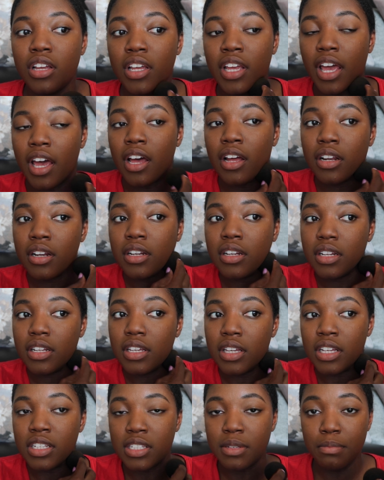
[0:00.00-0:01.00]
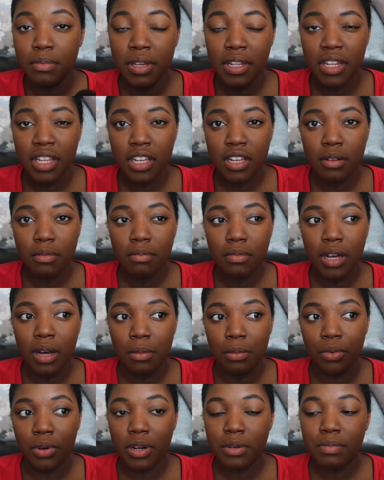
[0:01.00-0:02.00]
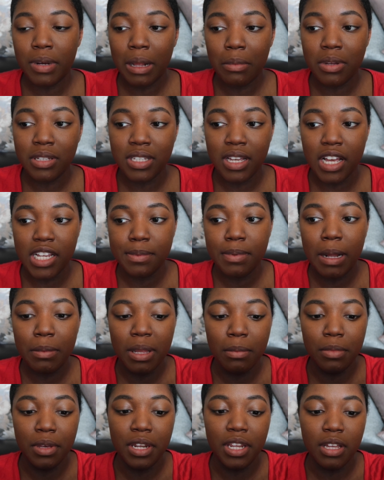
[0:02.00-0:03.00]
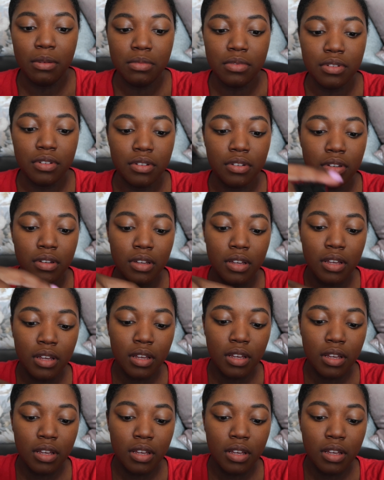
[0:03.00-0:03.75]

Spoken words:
yeah, it's medium. I'm gonna probably say it's probably medium to